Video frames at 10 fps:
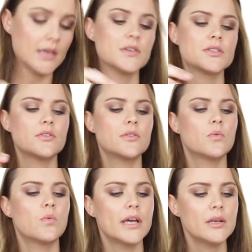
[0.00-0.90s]
So the
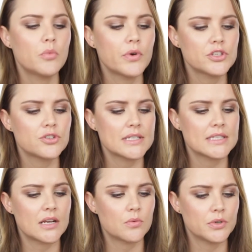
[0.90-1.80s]
one moisturizer
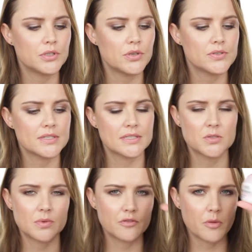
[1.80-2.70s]
that I would use is
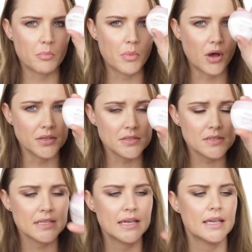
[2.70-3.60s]
this one from
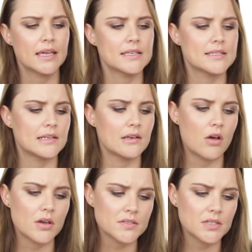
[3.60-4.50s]
Pond's. It's
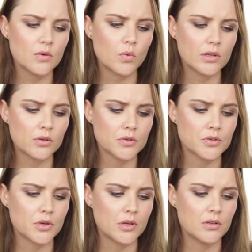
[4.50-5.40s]
Lasting Oil
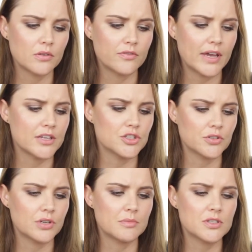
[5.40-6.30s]
Control
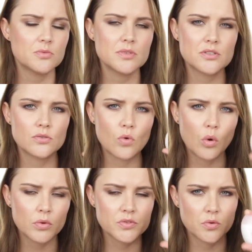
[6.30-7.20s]
Vanishing Cream. This one is
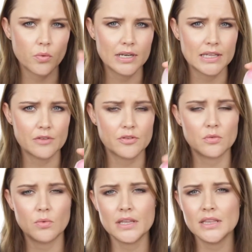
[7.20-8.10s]
normal to oily. They've got
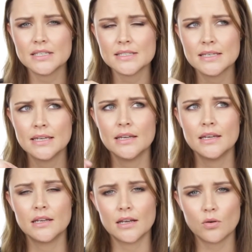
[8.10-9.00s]
one that's
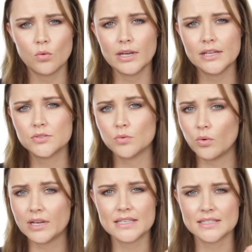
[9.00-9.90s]
like oily to
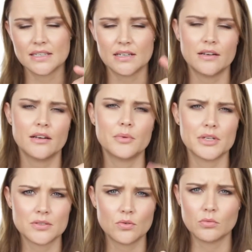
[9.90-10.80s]
oily skin. I don't know what
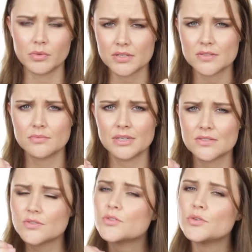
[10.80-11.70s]
it's called, but
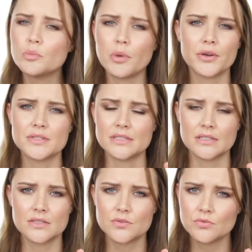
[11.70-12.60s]
it's too
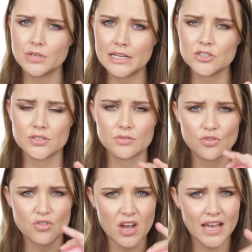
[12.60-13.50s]
potent. It's really just
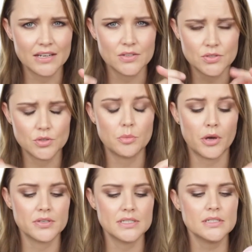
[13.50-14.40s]
dry and it's too
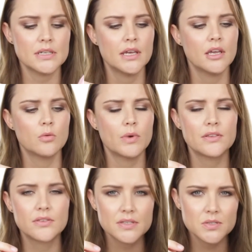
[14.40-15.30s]
potent.
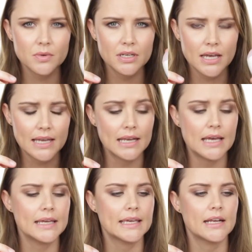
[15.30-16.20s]
Where this one I
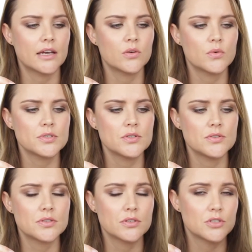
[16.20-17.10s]
like, and I can also
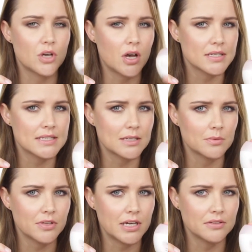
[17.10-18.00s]
use it on dark skin
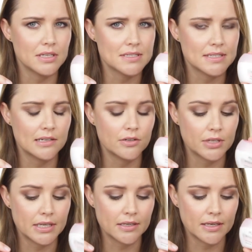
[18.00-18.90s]
without their skin
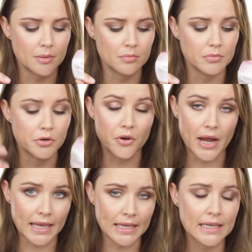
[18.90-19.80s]
looking
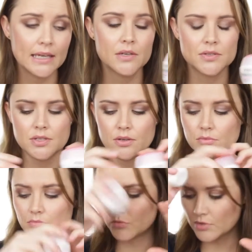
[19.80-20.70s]
gray.
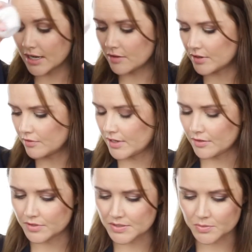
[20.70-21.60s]
So love, love,
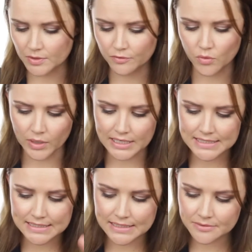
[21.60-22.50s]
love this one for oily
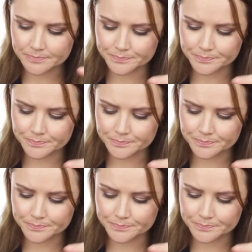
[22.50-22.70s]
skin.